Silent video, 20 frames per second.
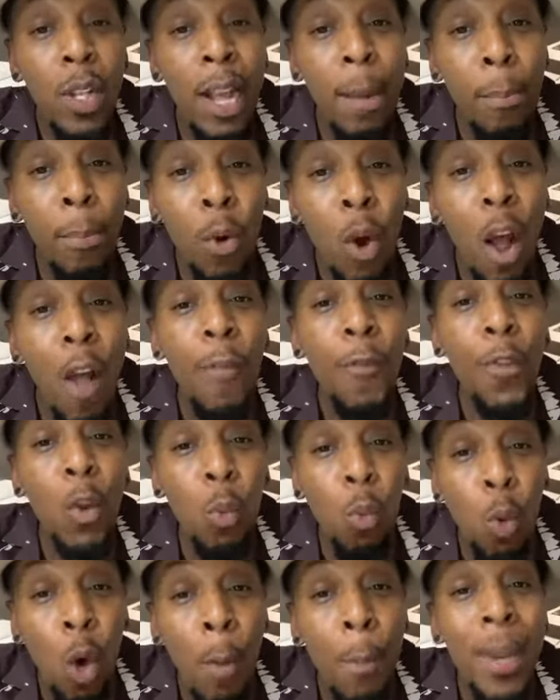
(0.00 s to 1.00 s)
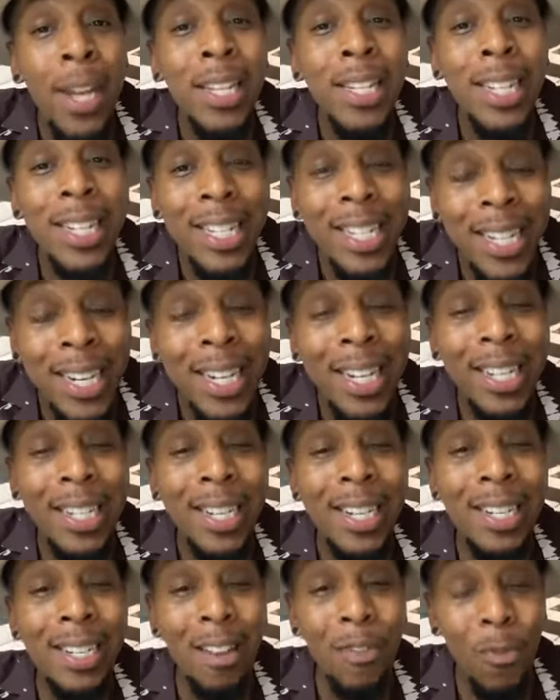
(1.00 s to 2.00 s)
They brought the woman to
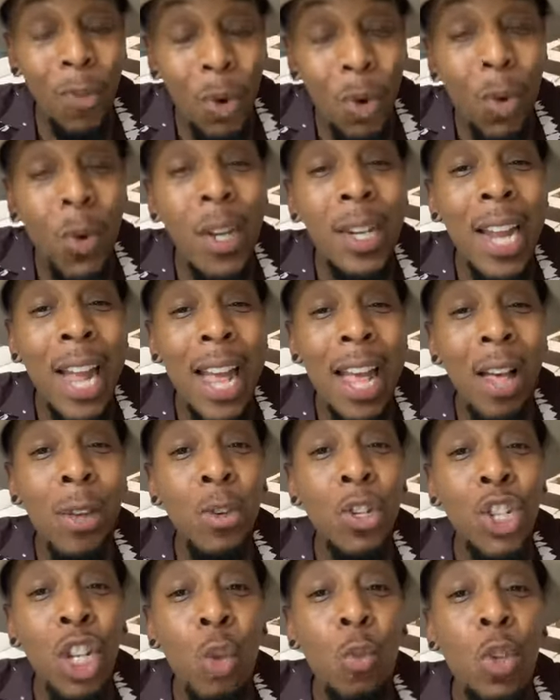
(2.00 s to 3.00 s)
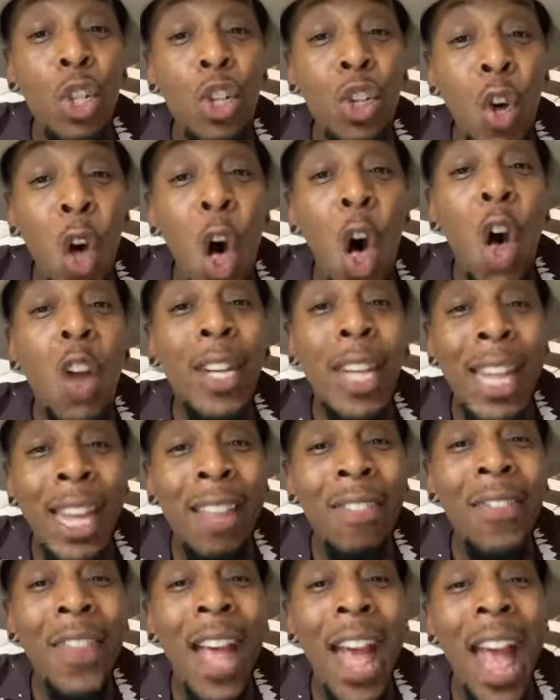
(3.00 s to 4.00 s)
Jesus and threw her down. She was caught
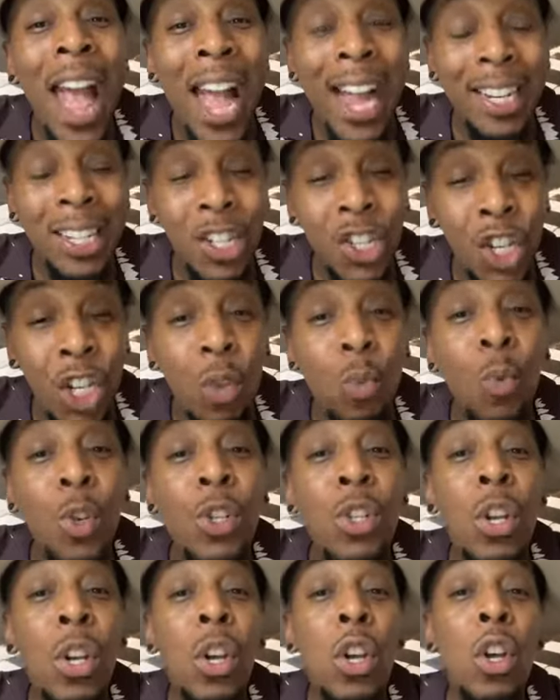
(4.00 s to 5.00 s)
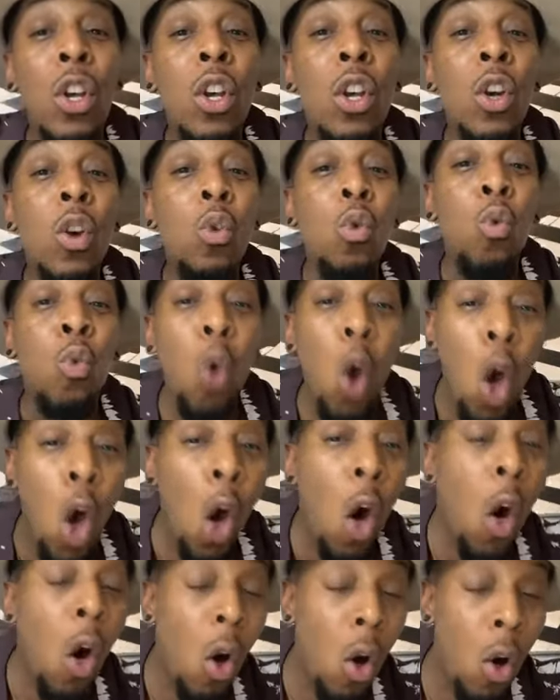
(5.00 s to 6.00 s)
in the act. She was
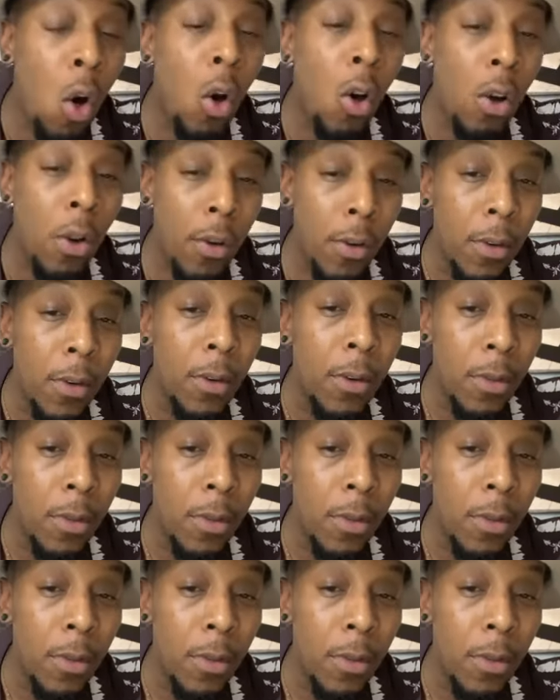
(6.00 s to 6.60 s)
wrong.